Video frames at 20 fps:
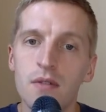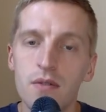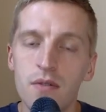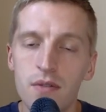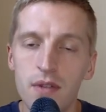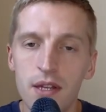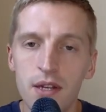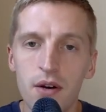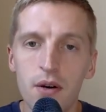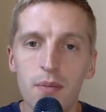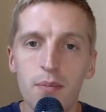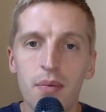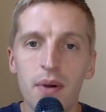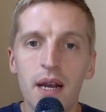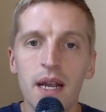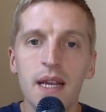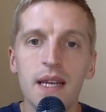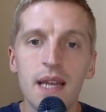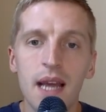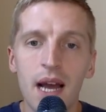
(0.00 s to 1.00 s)
little
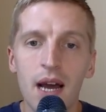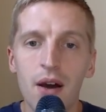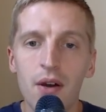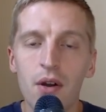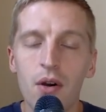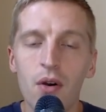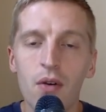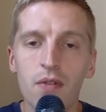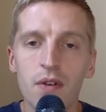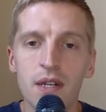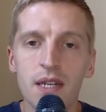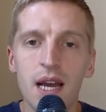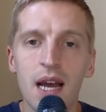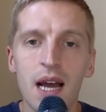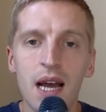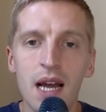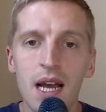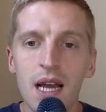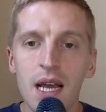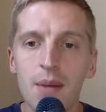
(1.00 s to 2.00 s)
breakdown over
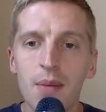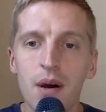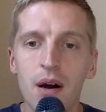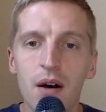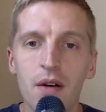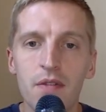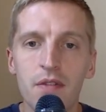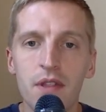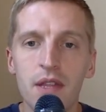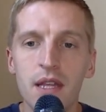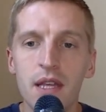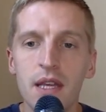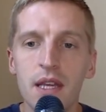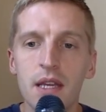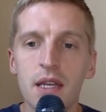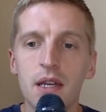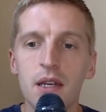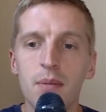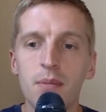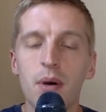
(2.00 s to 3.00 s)
time of
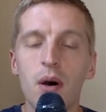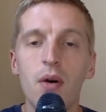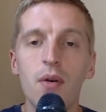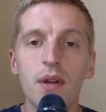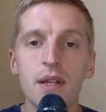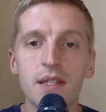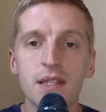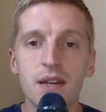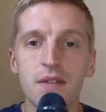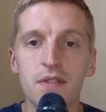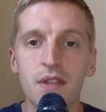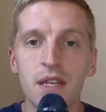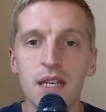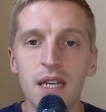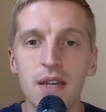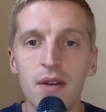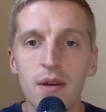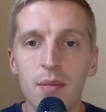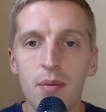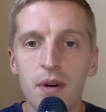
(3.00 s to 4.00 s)
the components of the
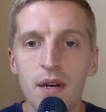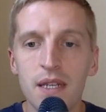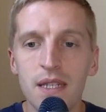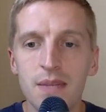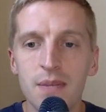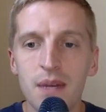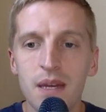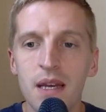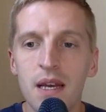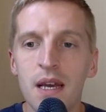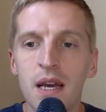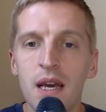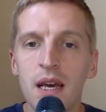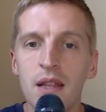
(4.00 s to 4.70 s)
knee replacement,